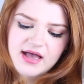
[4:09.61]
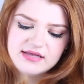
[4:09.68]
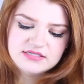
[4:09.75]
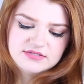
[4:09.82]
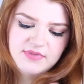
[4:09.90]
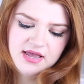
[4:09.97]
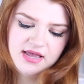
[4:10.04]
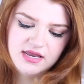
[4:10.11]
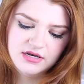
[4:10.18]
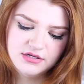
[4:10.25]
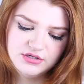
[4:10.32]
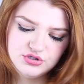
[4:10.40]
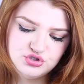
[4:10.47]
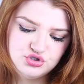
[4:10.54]
has
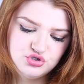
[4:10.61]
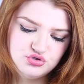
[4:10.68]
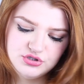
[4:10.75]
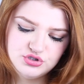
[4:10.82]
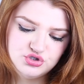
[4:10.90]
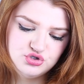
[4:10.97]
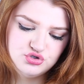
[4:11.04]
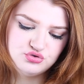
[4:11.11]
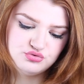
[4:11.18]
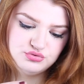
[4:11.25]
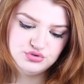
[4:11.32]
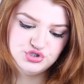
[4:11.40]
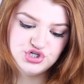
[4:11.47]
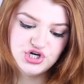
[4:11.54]
been
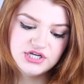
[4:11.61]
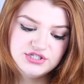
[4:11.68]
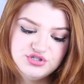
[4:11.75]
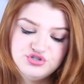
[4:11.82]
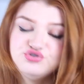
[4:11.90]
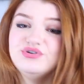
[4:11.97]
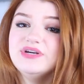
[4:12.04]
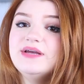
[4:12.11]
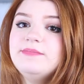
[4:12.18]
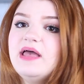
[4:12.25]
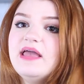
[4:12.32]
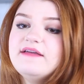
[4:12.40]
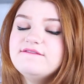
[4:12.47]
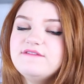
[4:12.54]
to just
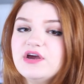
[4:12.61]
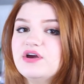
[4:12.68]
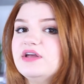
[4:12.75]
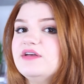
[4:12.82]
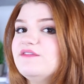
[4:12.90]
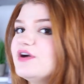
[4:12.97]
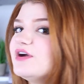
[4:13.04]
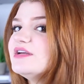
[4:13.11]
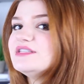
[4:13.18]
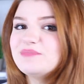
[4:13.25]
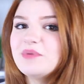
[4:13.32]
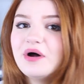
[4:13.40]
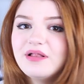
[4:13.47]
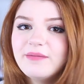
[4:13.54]
trim a very
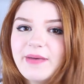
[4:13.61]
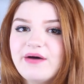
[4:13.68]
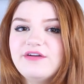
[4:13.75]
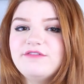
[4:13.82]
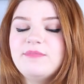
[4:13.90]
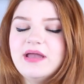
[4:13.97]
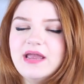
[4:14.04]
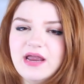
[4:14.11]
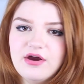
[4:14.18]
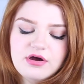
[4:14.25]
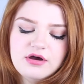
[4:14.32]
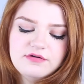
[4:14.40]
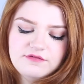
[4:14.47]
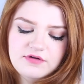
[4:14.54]
small amount of my
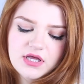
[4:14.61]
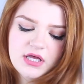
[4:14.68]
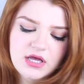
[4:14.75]
hair off.